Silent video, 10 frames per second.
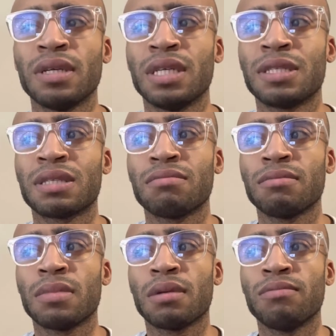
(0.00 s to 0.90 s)
it's
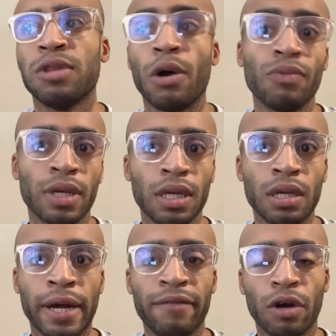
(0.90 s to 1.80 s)
lonely
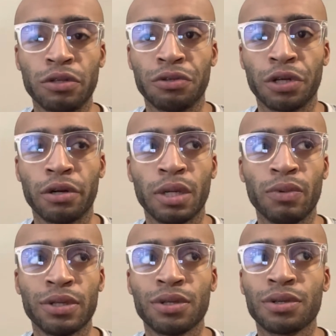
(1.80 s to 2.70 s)
kind of on your journey
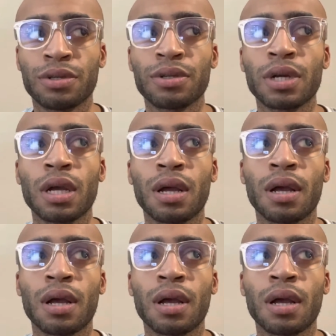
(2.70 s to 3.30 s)
when you're,